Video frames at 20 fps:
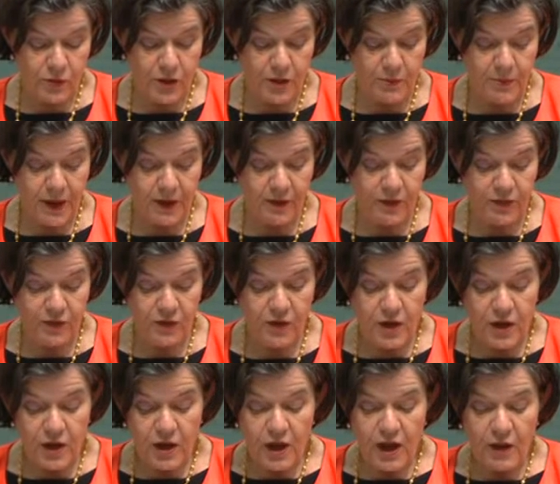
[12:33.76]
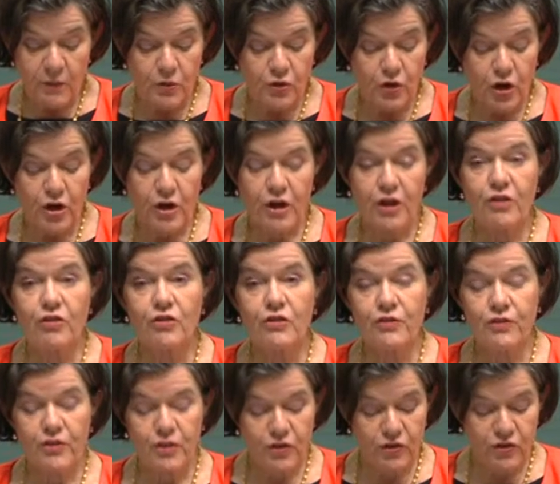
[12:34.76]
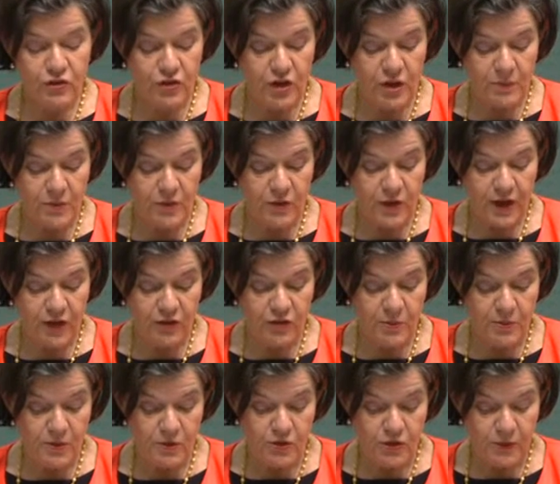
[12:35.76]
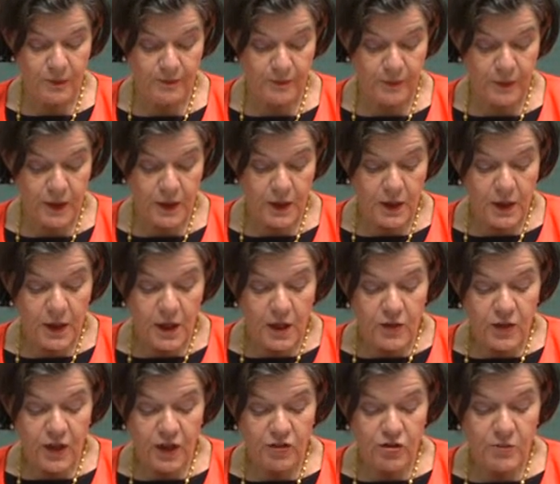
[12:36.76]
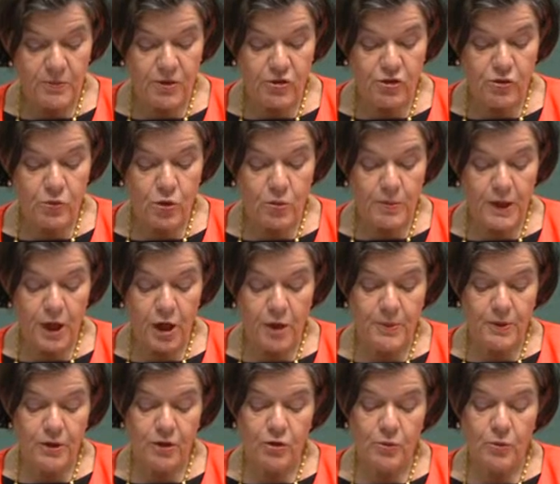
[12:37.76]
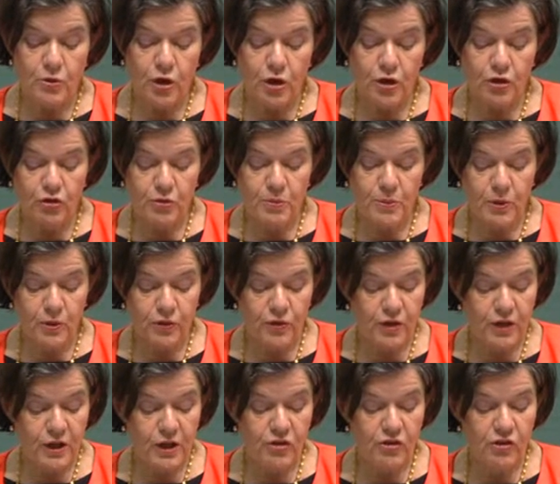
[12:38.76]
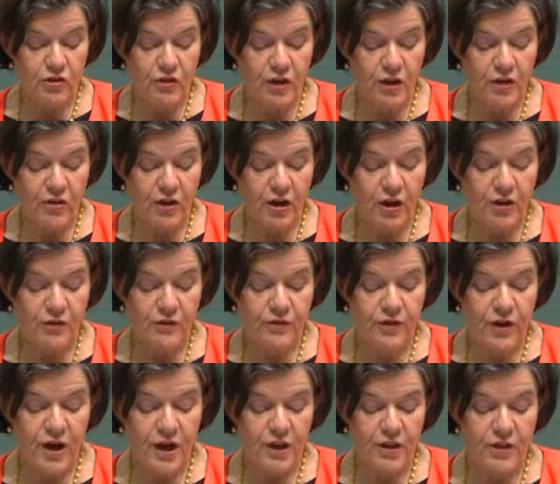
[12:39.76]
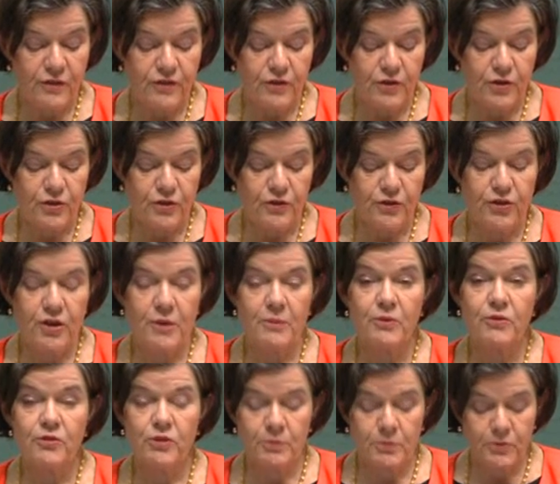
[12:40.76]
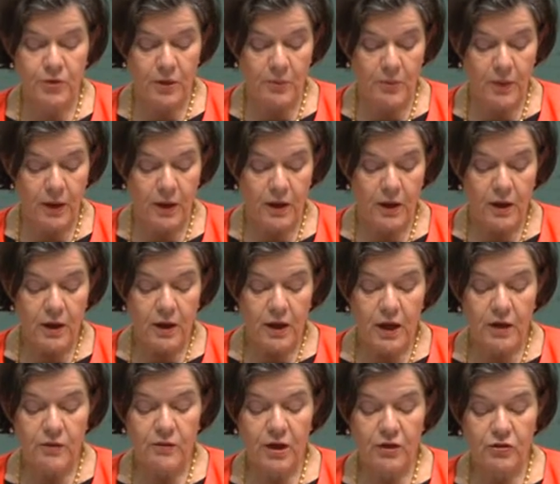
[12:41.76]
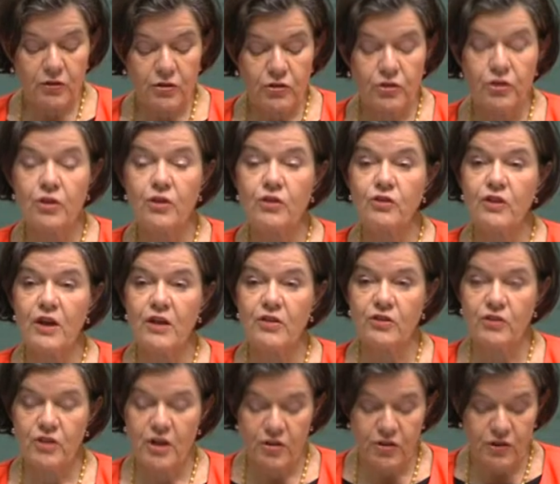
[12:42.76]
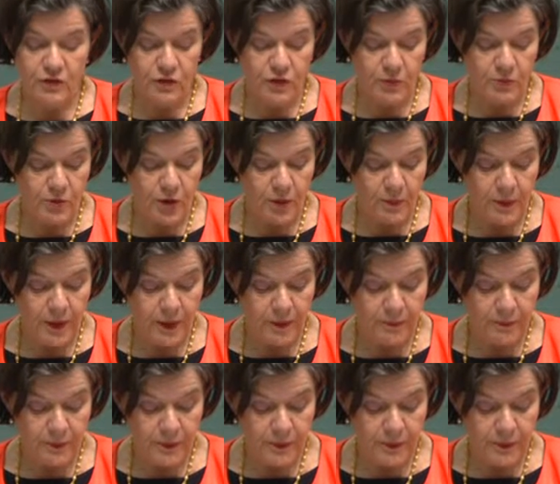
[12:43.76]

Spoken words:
months, and Wodonga is the first step in the exhibition. The exhibition will be open at the Wodonga Sports and Leisure Centre on Friday the 4th of September and run to Thursday the 10th of September.